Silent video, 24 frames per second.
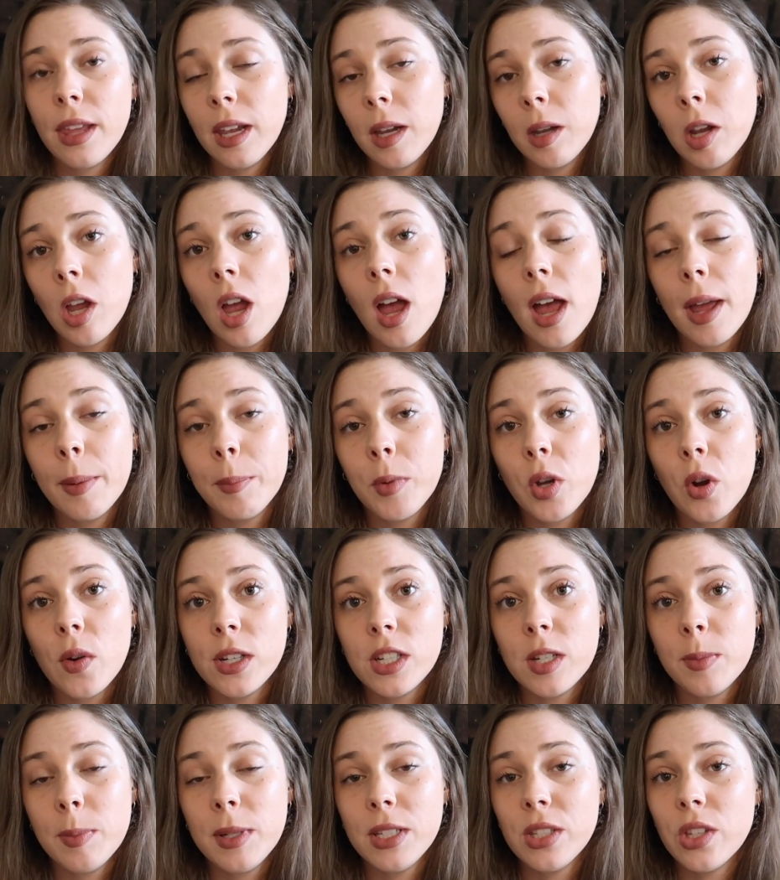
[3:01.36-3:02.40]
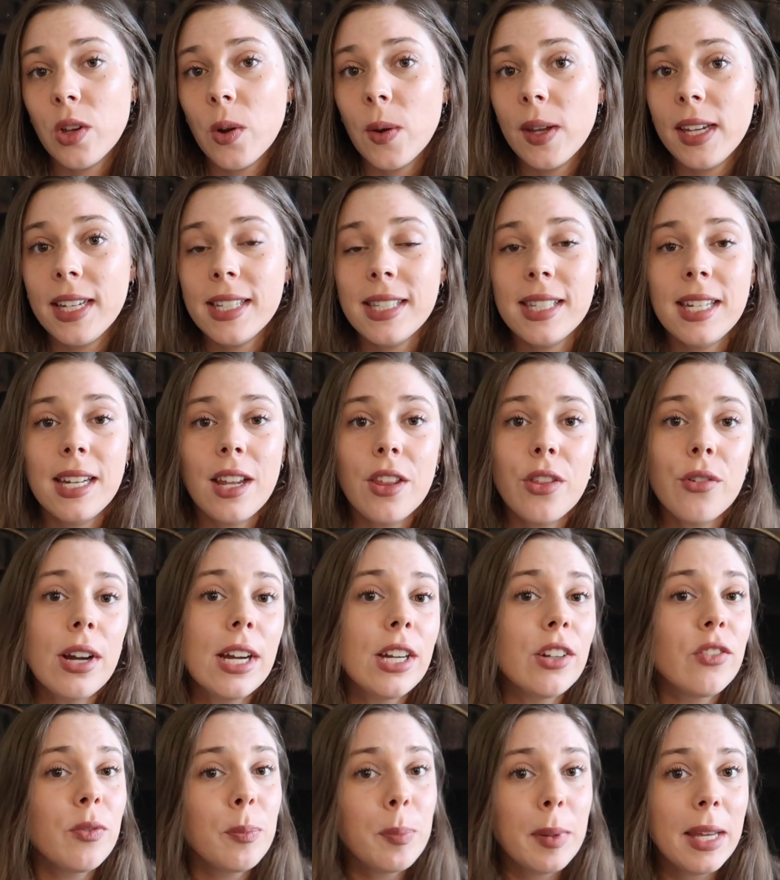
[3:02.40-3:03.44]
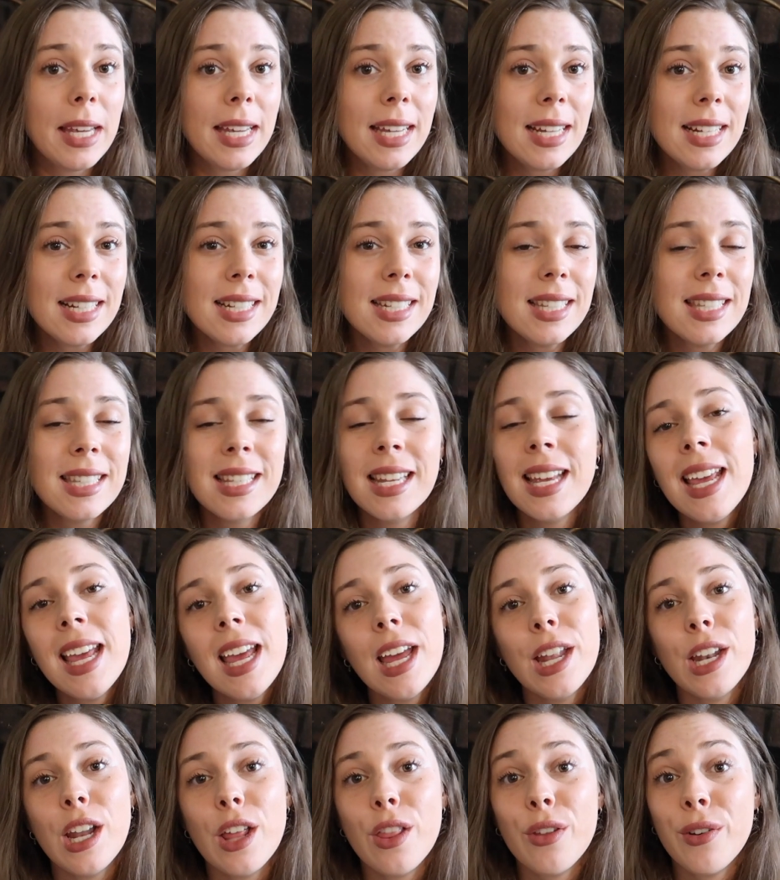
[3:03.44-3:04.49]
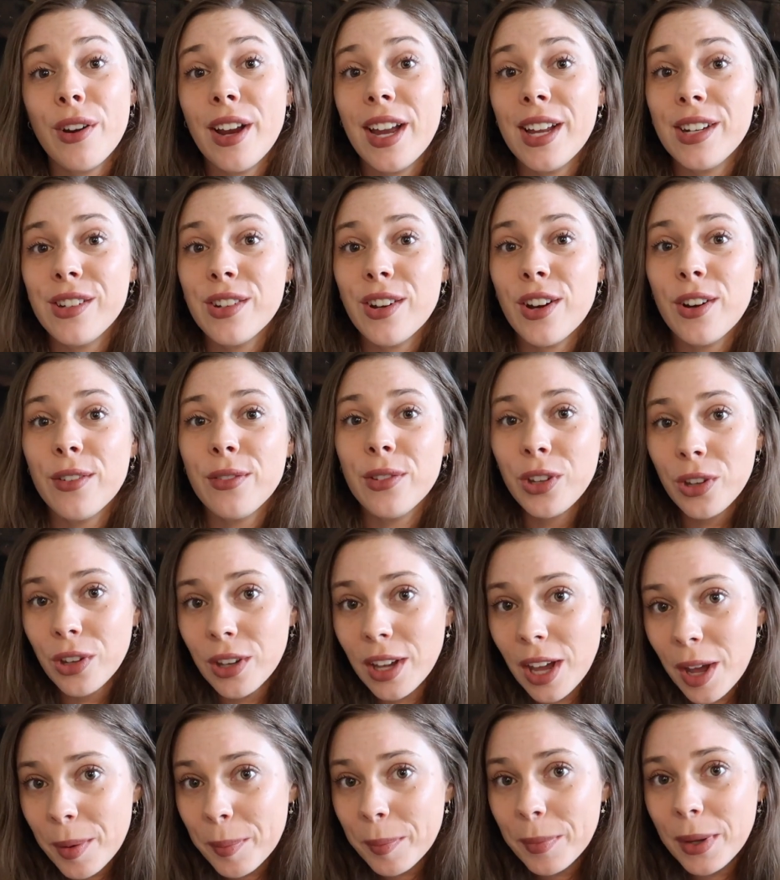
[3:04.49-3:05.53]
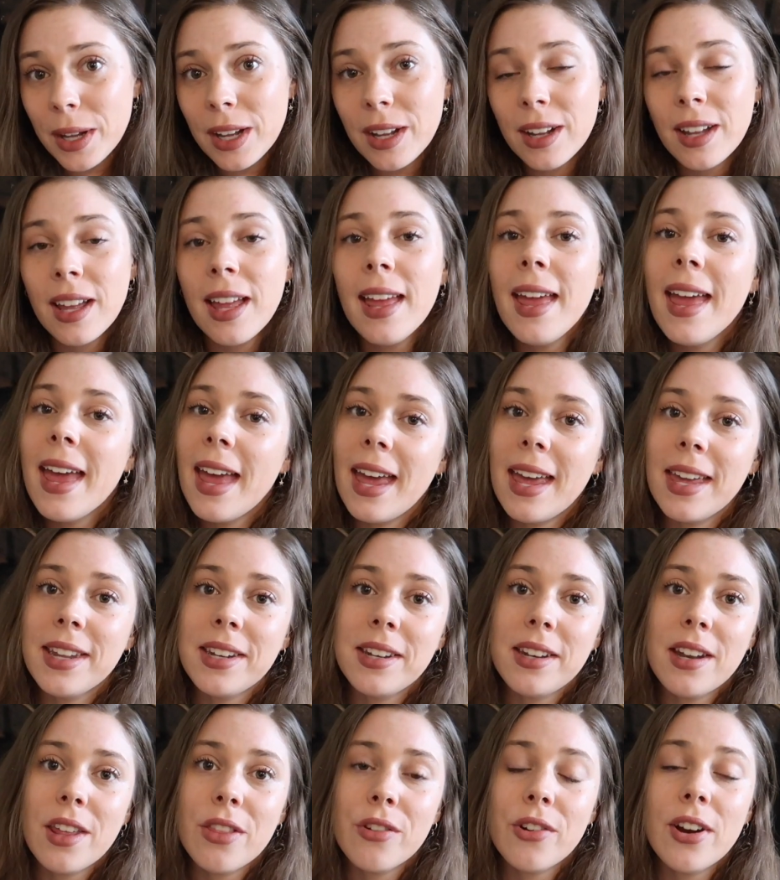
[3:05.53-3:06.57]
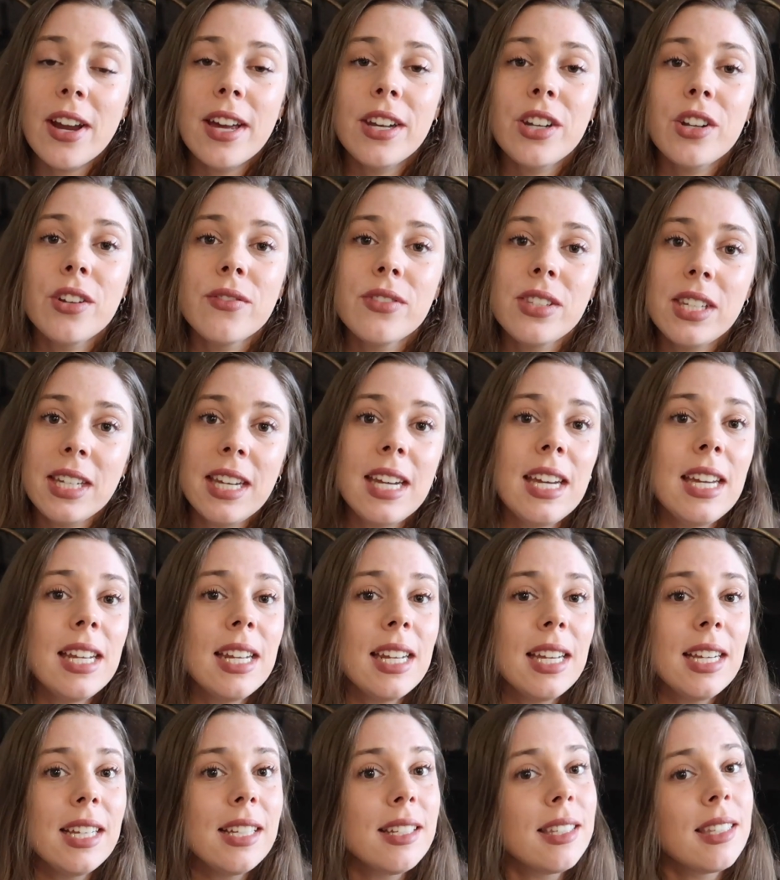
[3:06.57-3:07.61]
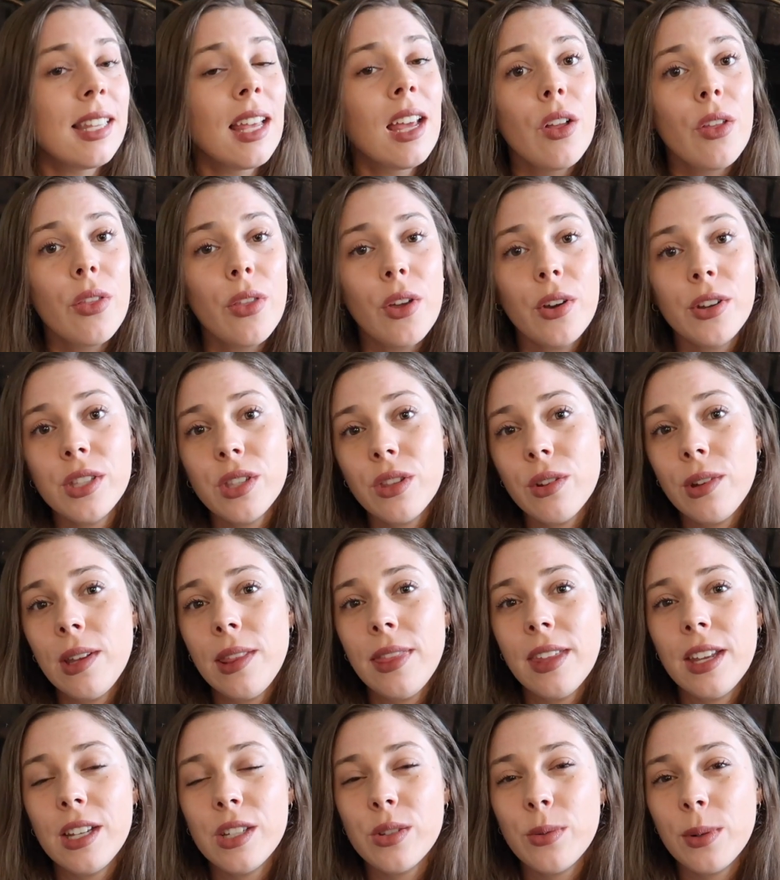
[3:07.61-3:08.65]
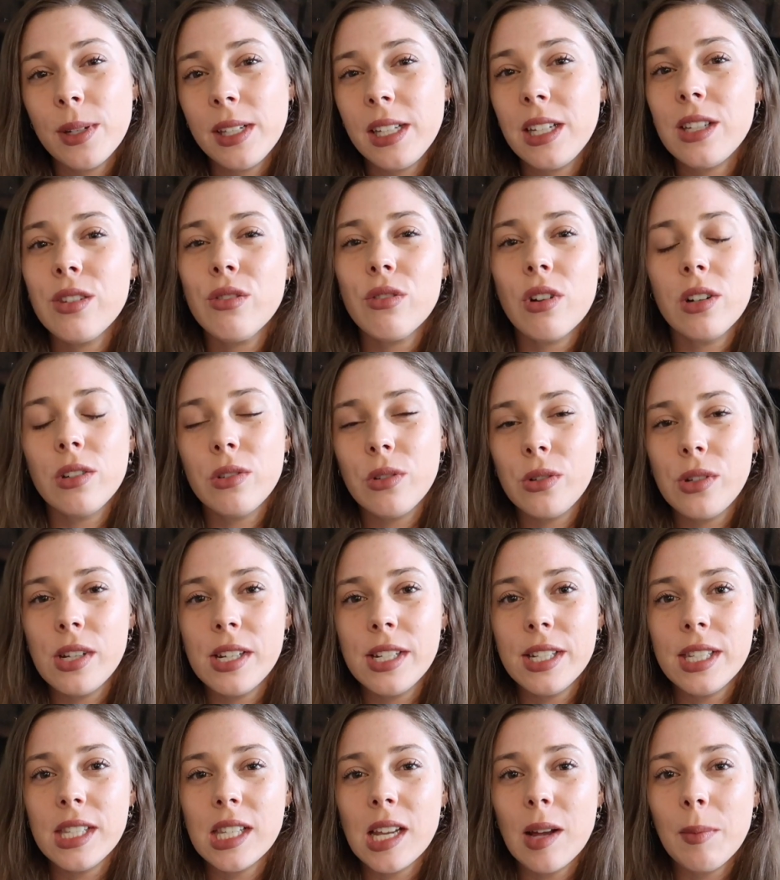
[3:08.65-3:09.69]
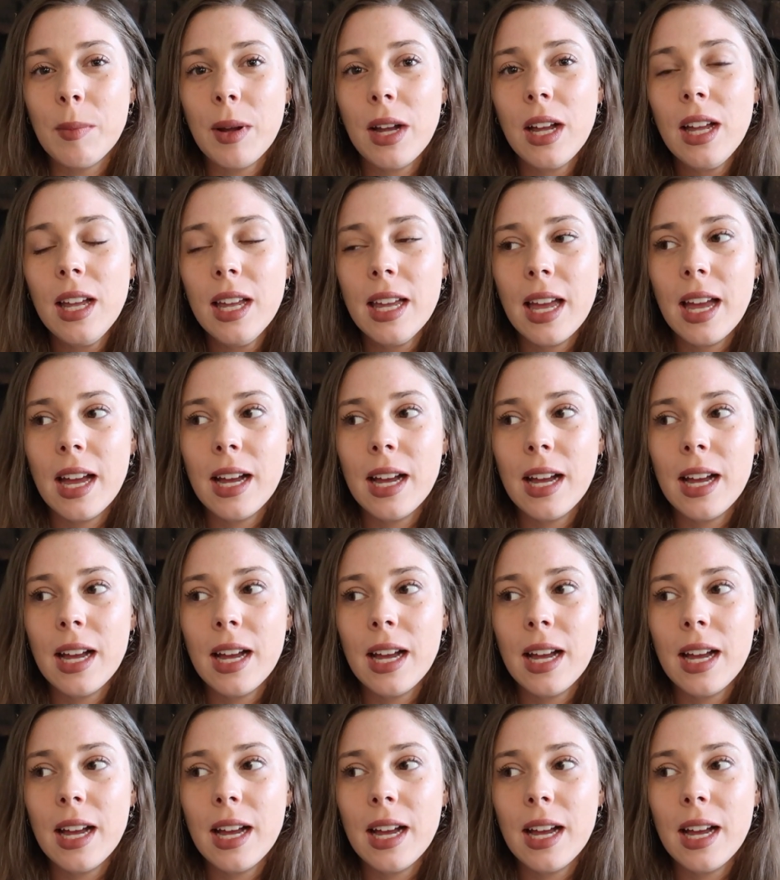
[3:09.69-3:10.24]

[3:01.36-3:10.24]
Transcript: thing I'm going to be sowing is another round of beans, another round of cucumber, and another round of zucchinis. Those three things really struggled in summer